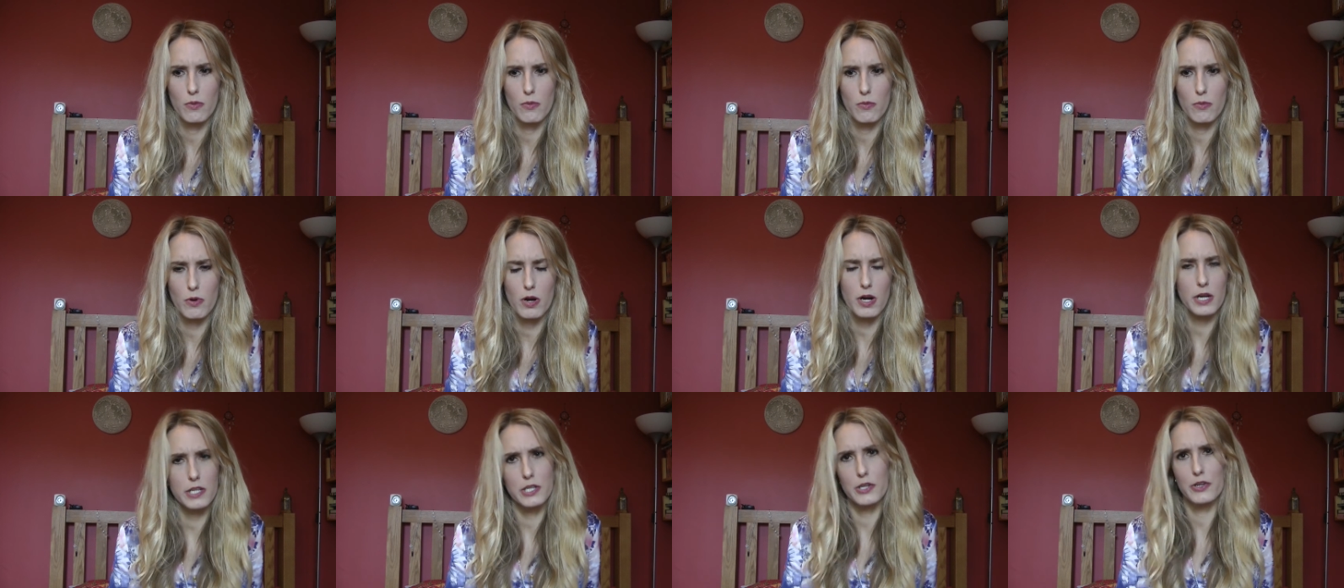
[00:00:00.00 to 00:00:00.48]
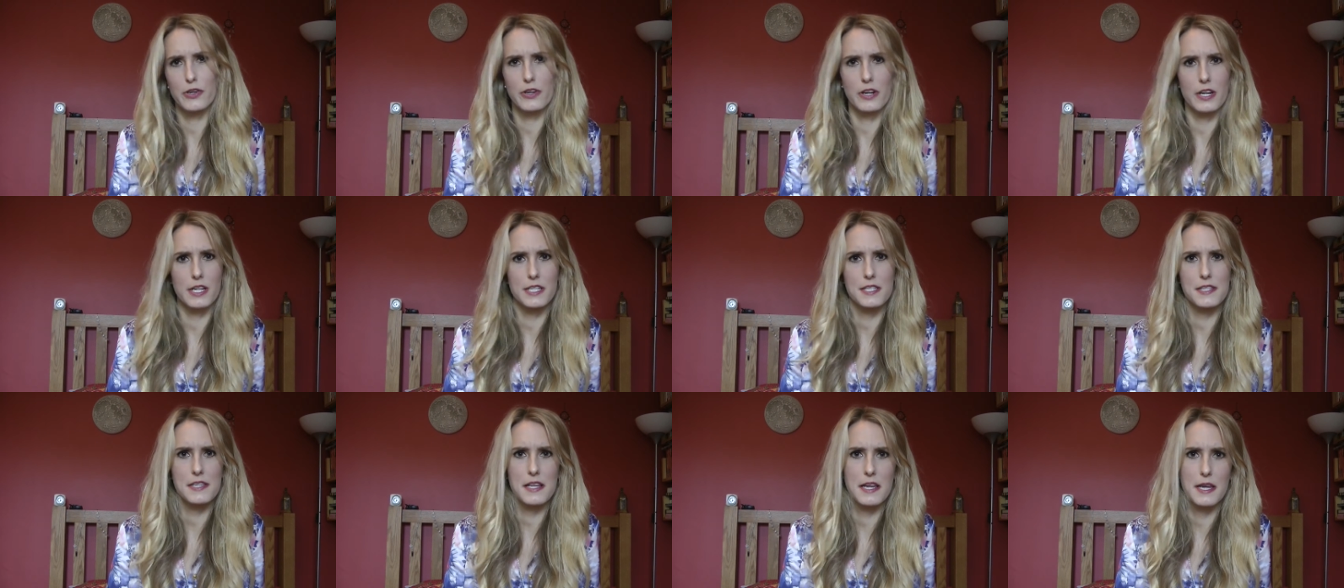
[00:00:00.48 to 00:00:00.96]
why aren't you
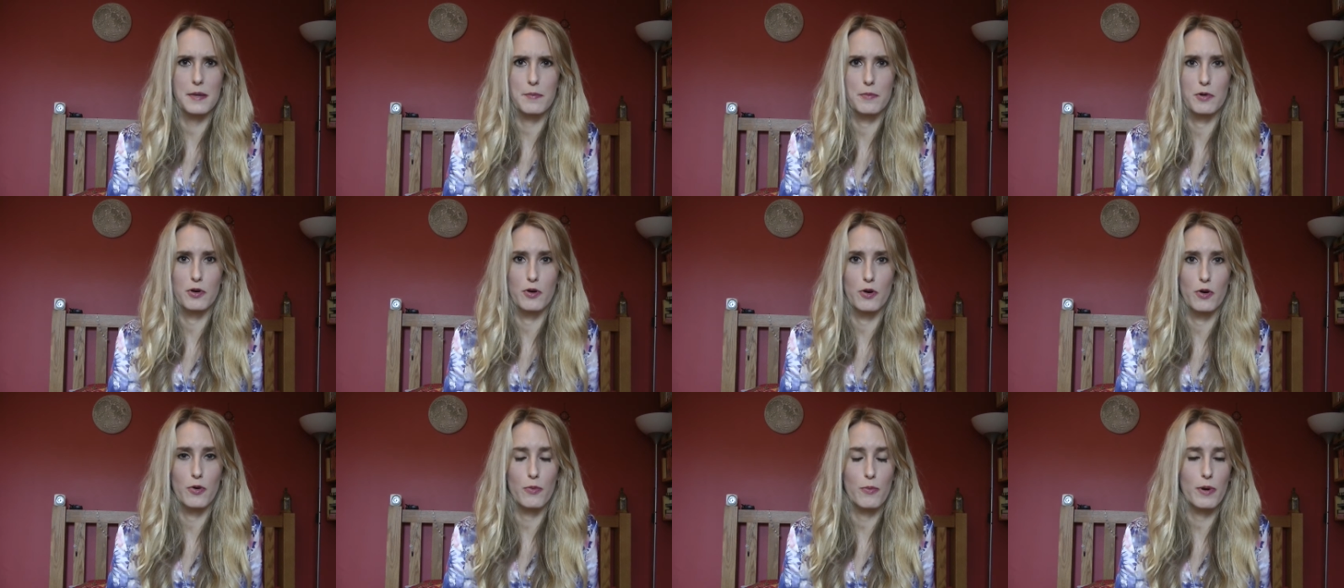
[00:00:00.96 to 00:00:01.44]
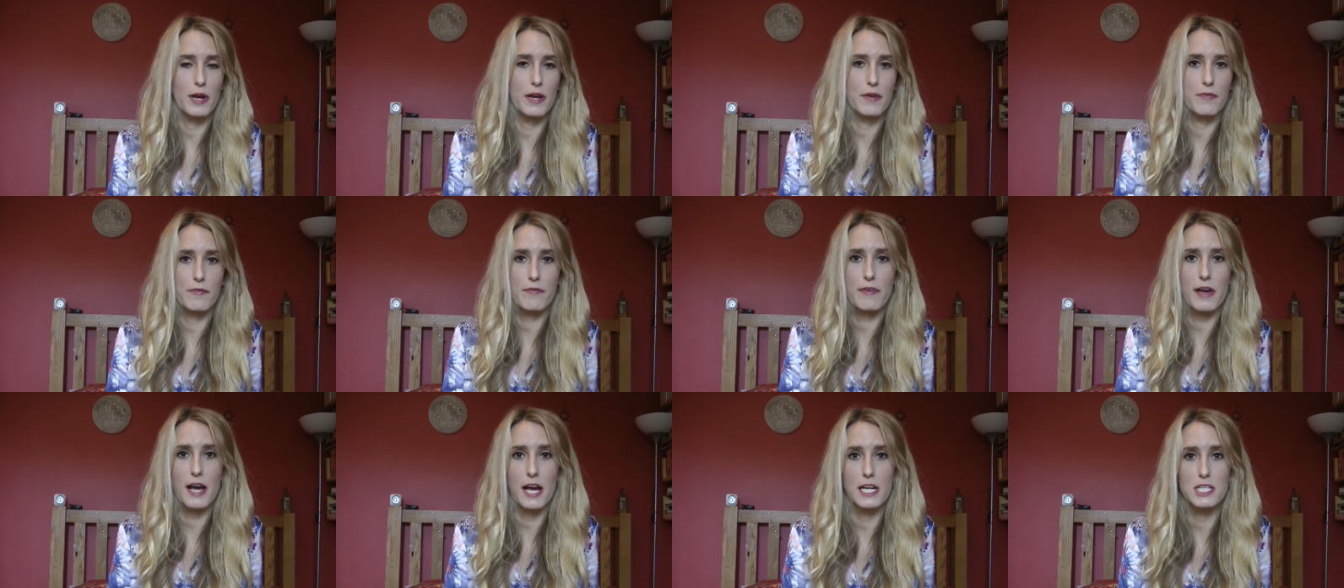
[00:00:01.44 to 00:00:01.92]
nice anymore, when
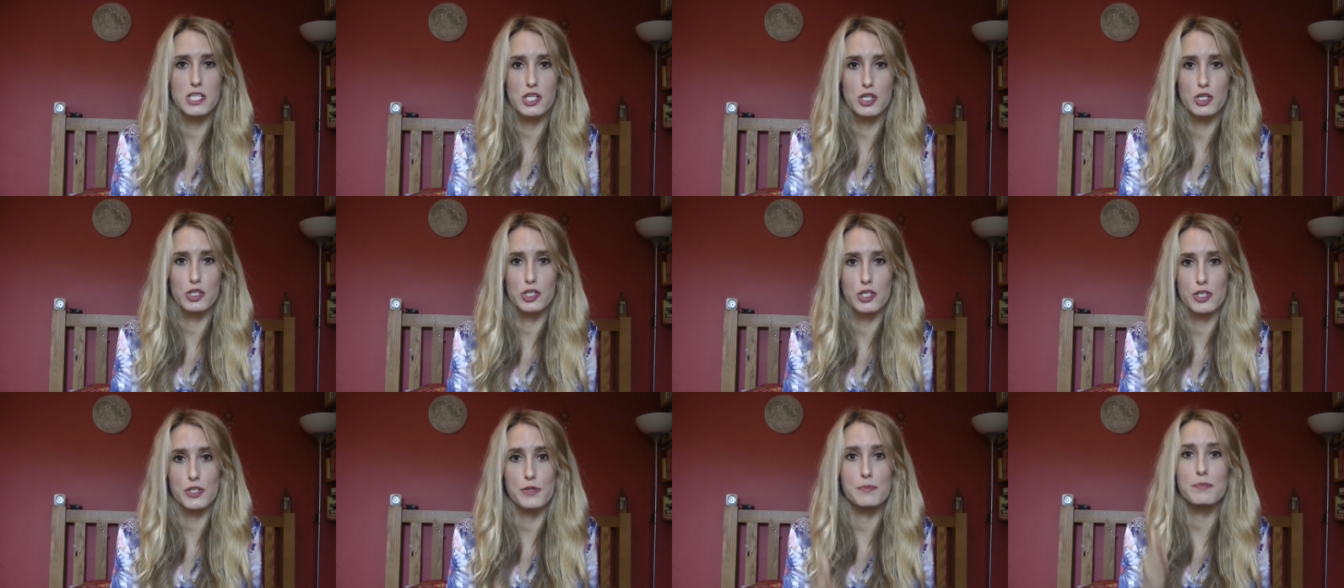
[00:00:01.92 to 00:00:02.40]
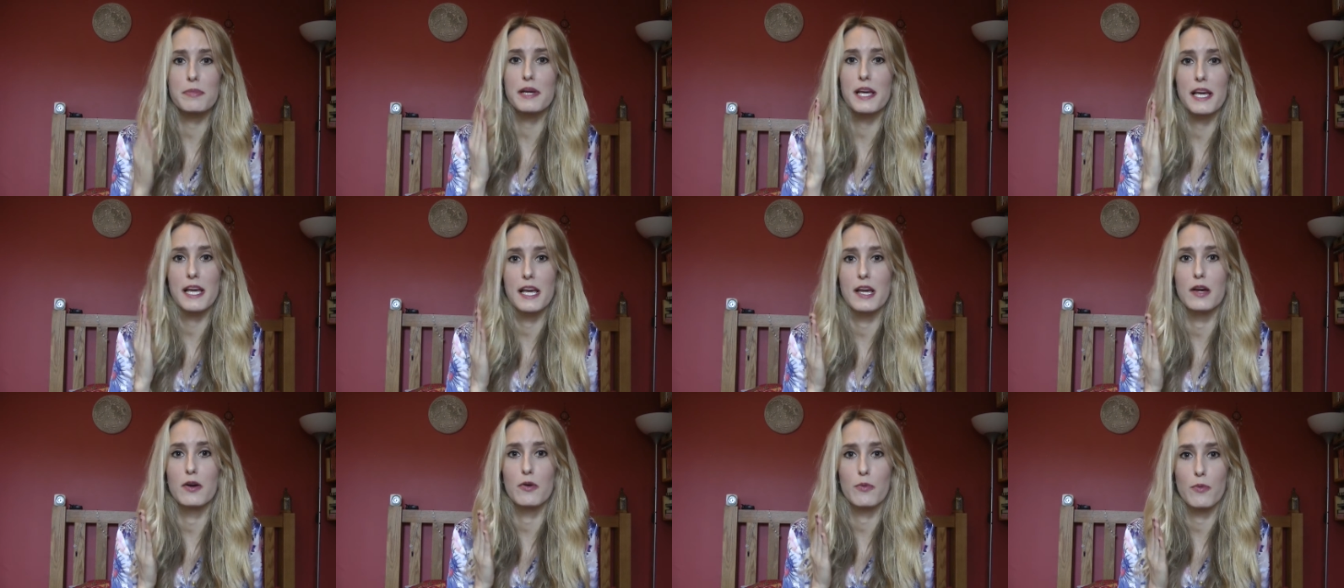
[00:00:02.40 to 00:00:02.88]
in fact you're just
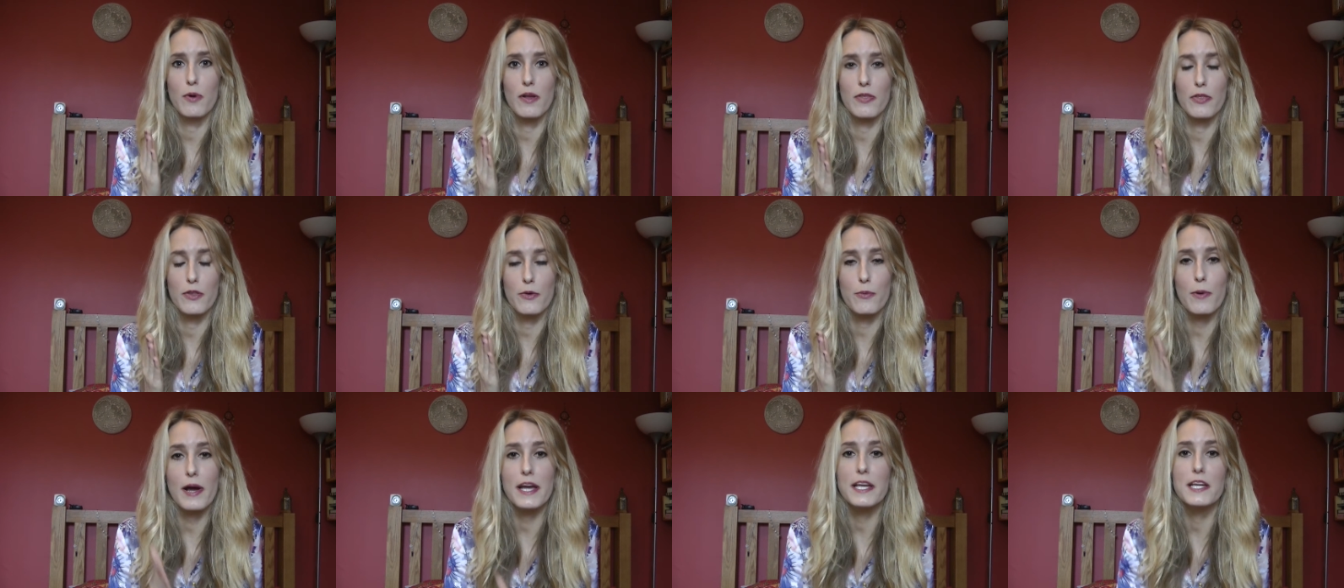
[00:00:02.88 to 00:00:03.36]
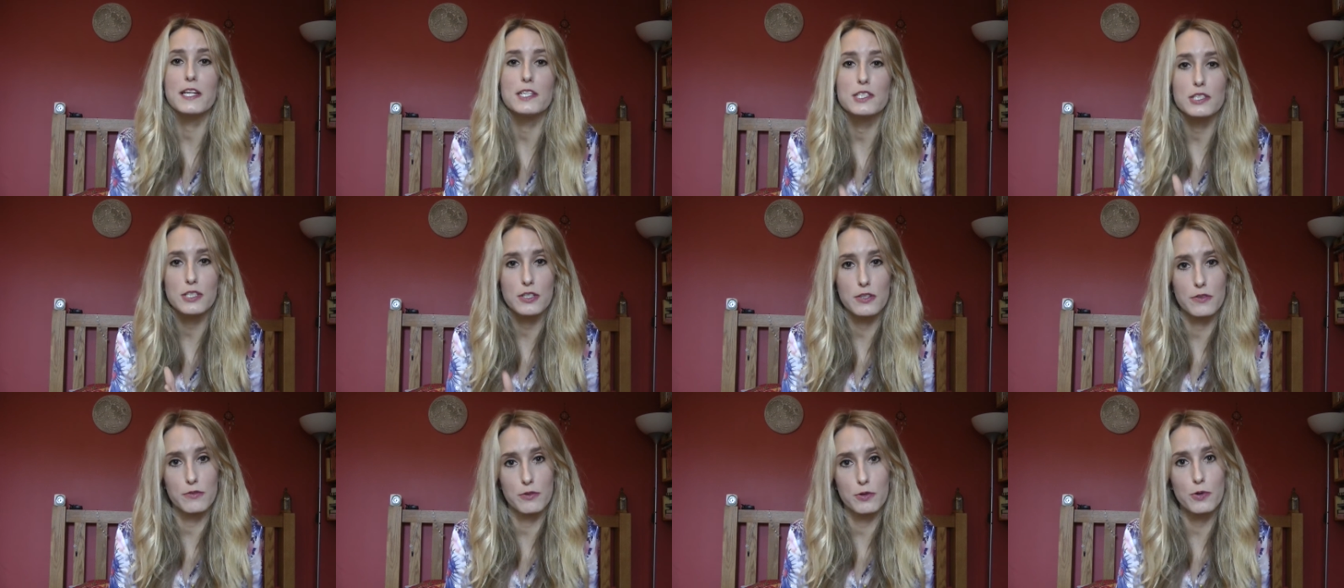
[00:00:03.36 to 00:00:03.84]
being the way you
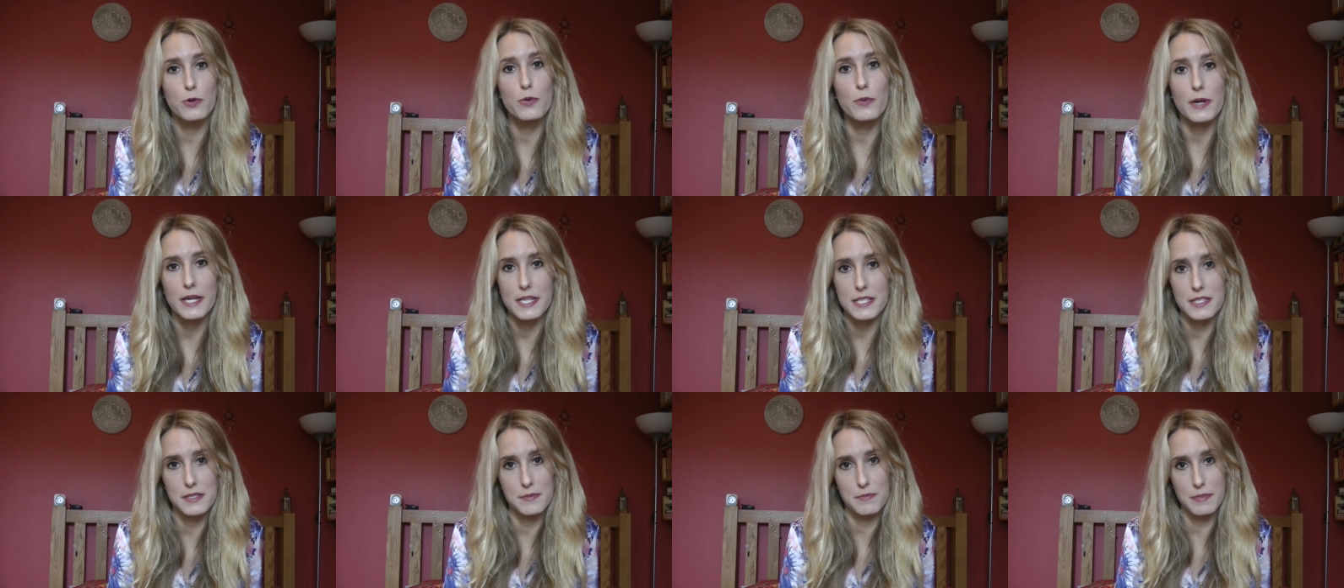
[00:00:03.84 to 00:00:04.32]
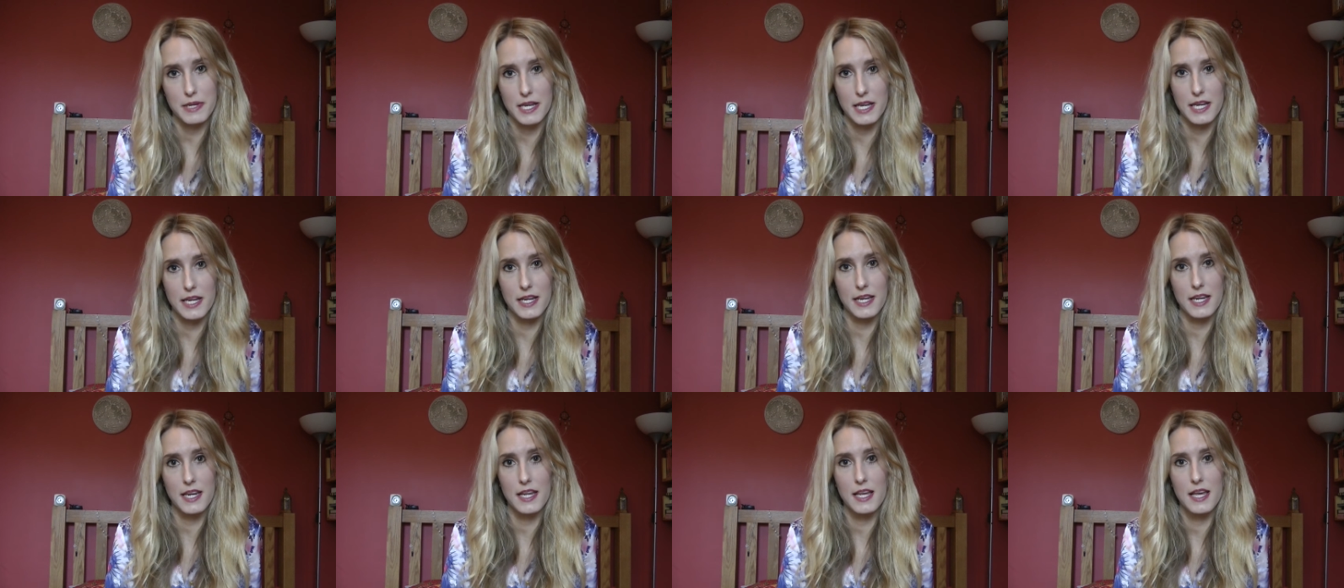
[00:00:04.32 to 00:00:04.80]
should have always
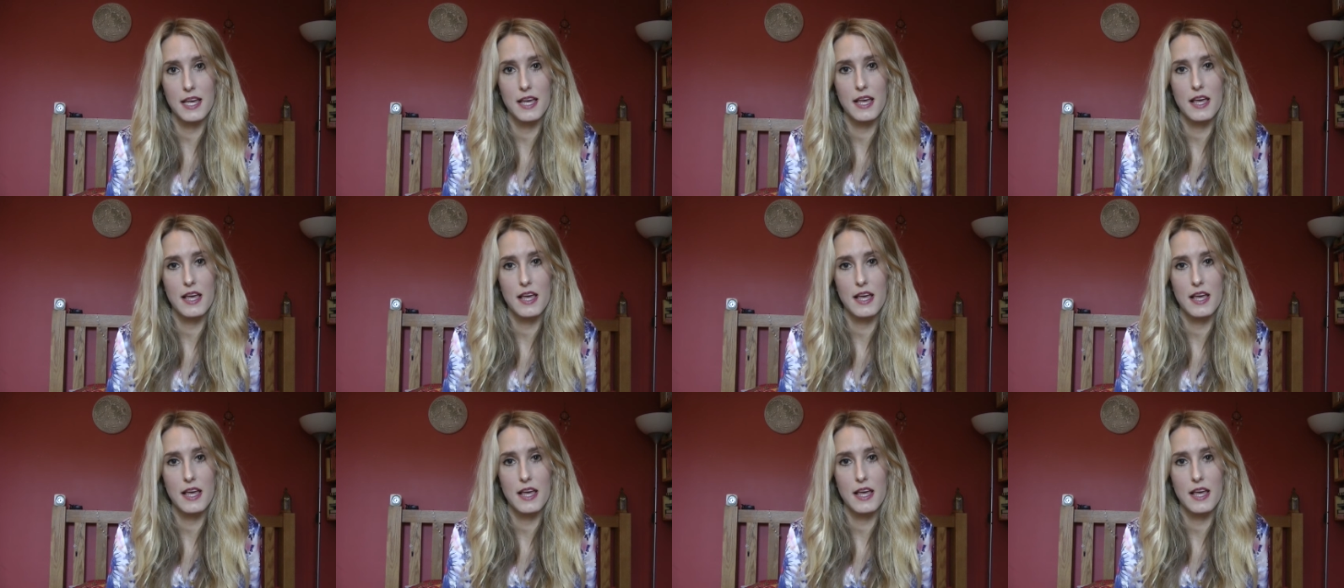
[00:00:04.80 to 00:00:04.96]
been.